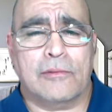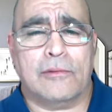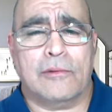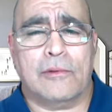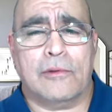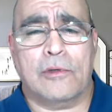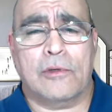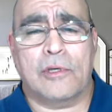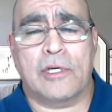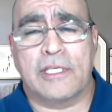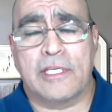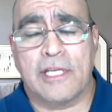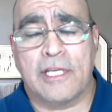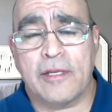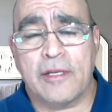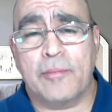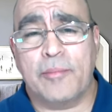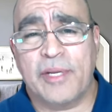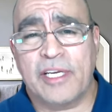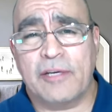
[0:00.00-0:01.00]
or
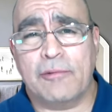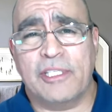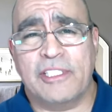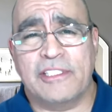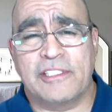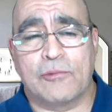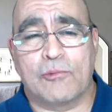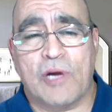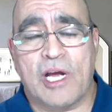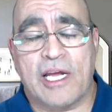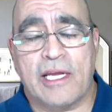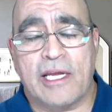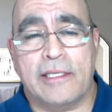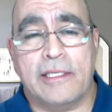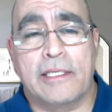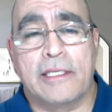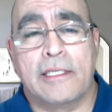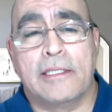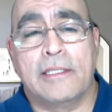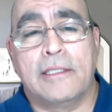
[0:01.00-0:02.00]
another big reason why
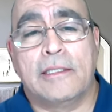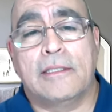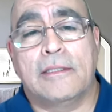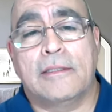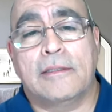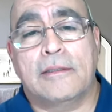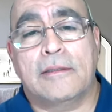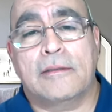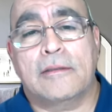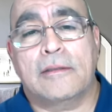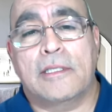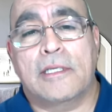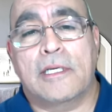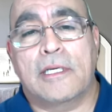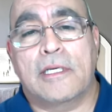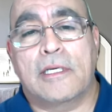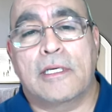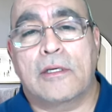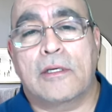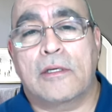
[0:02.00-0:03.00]

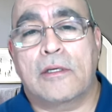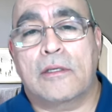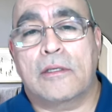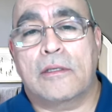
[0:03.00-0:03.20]
uh,